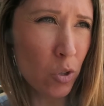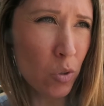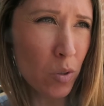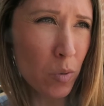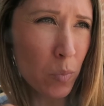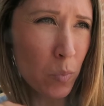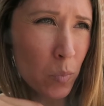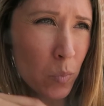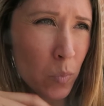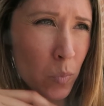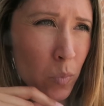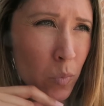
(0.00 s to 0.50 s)
show him?
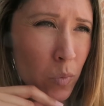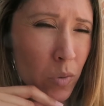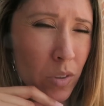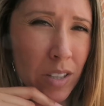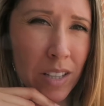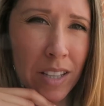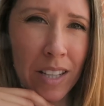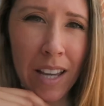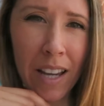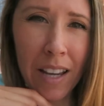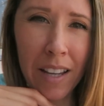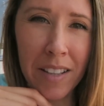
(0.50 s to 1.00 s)
Yeah, show
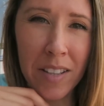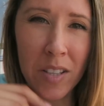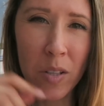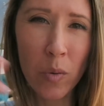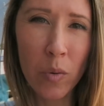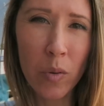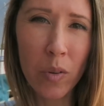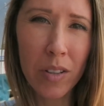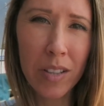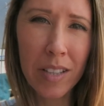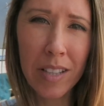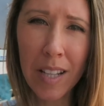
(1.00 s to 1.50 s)

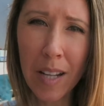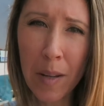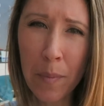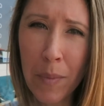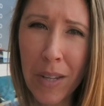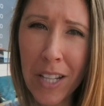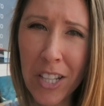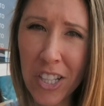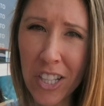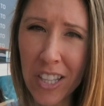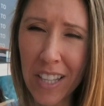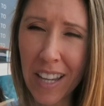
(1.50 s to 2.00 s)
him. Yeah. So did I
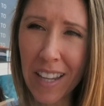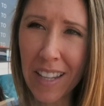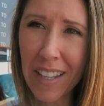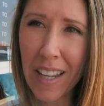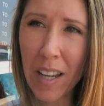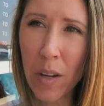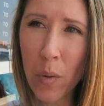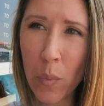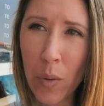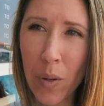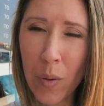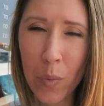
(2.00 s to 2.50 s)
mention that
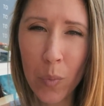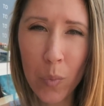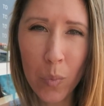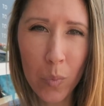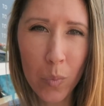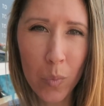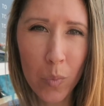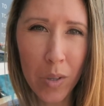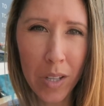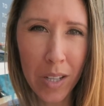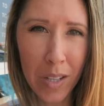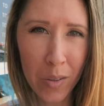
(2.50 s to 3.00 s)
yet? We
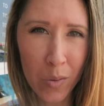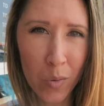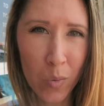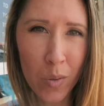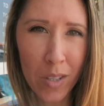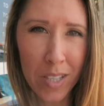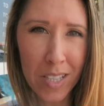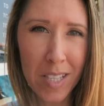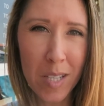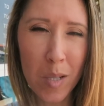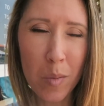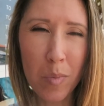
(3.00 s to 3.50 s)

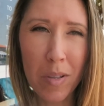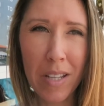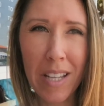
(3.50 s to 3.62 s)
rented a